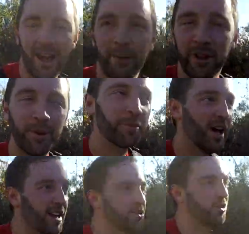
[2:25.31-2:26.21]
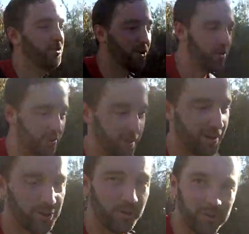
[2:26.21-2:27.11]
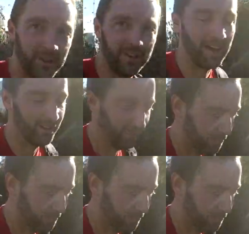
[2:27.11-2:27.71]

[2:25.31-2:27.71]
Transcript: I'm, I'm glad I don't know. I'm glad I don't think negative.